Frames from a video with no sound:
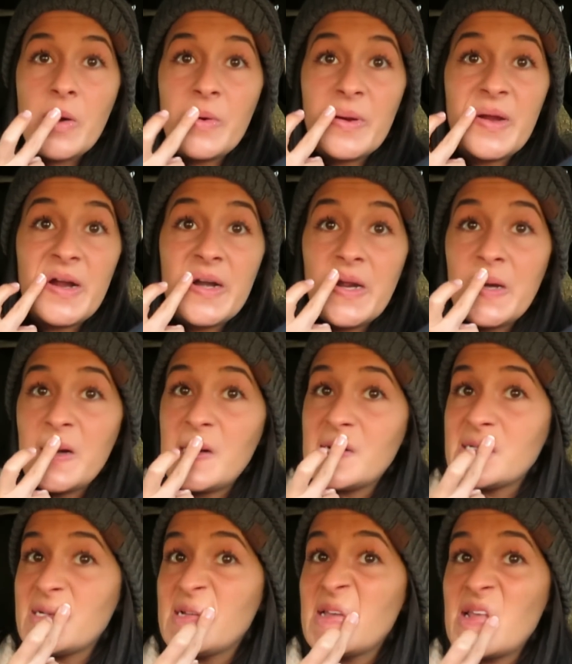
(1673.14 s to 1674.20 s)
regretting
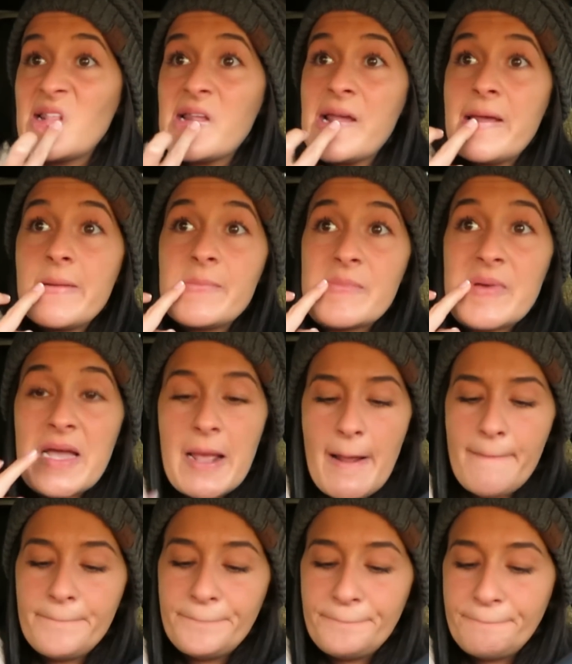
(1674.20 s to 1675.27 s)
not drinking that, but